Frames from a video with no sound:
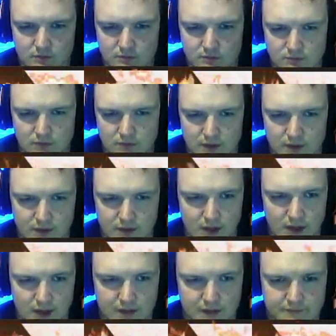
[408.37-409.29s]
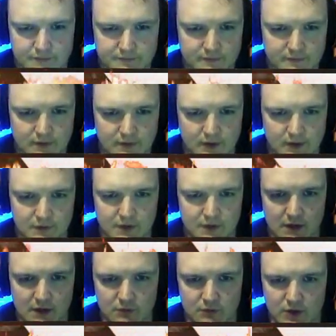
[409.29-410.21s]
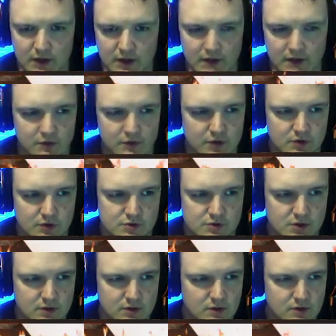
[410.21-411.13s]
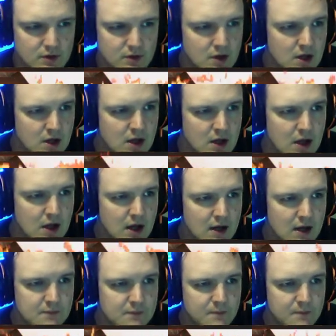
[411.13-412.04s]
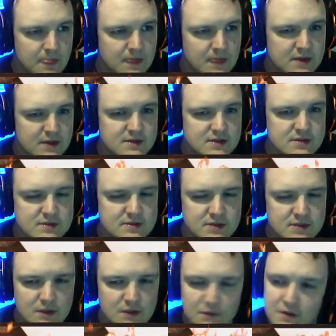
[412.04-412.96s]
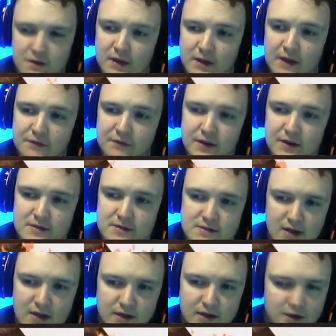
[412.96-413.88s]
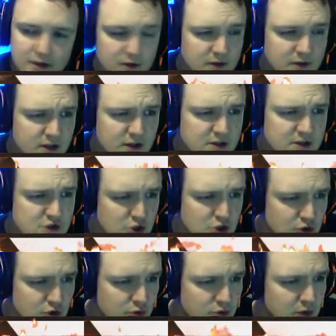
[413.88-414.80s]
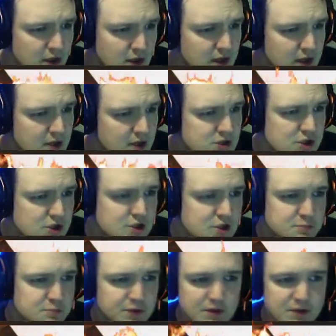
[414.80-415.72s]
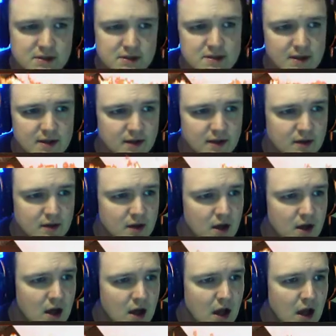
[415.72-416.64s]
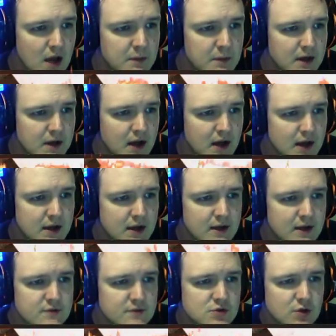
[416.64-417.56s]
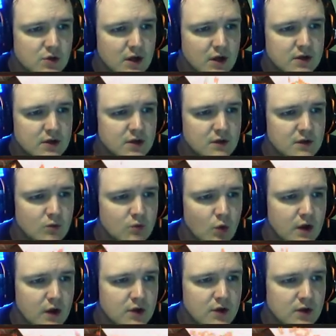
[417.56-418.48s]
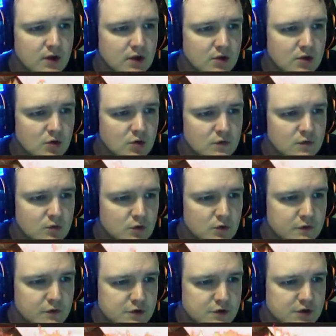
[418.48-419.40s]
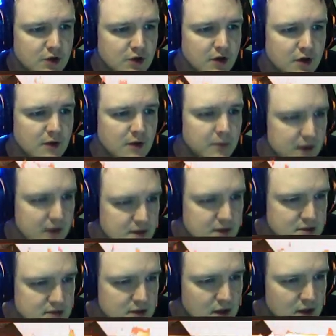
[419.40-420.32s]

Not gonna lie, I don't think I've really ever used it. This stuff on the left hand side here is new. He just put this in. It kind of gives you an idea of what you need to do for starting a base.